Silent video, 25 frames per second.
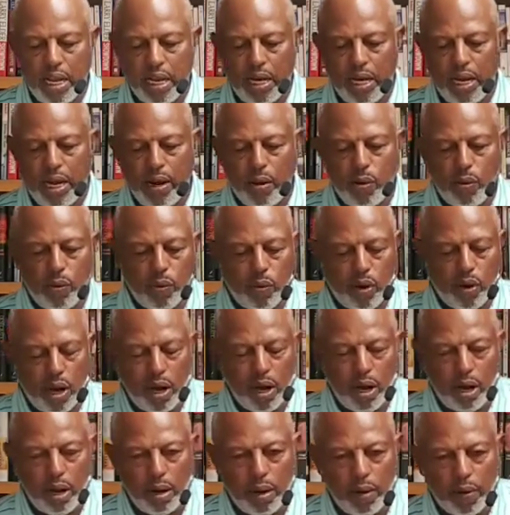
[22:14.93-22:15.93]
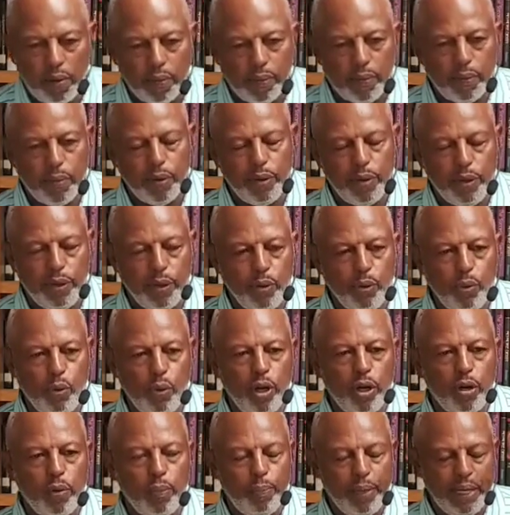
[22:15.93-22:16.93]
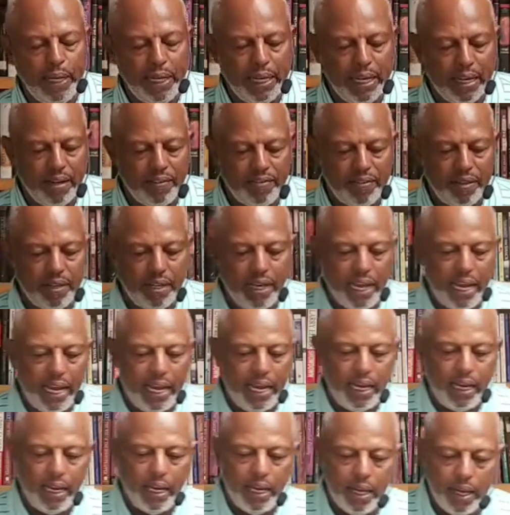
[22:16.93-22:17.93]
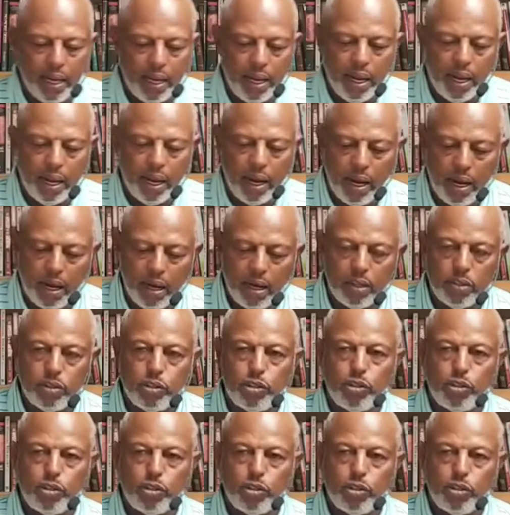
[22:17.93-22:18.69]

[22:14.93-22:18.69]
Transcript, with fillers: Now, uh, you will be given a uh,